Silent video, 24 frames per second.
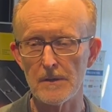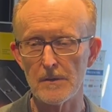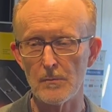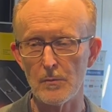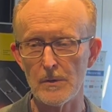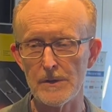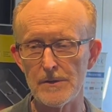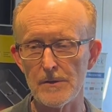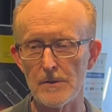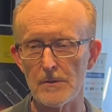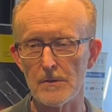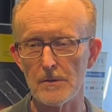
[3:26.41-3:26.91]

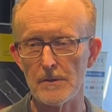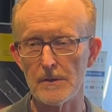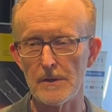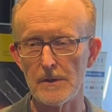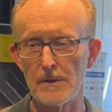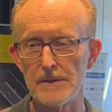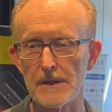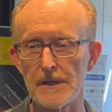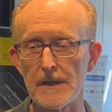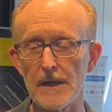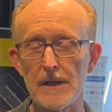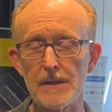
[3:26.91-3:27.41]
when you're
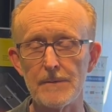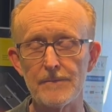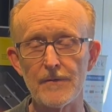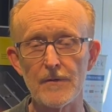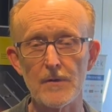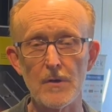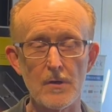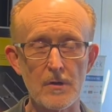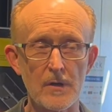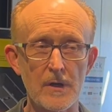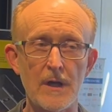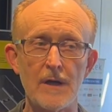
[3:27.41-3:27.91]
in the game for
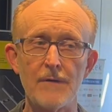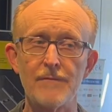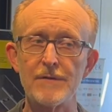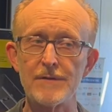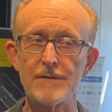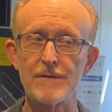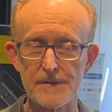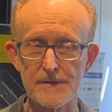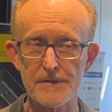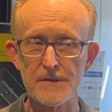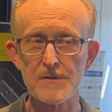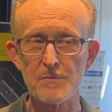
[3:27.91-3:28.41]
long enough in
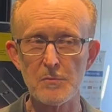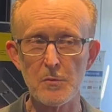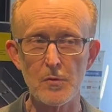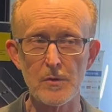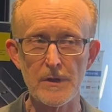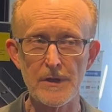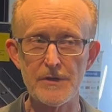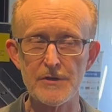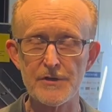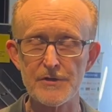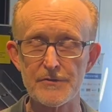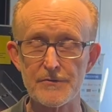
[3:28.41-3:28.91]
such a small
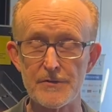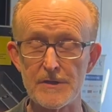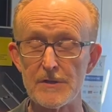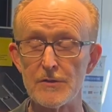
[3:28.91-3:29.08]
industry,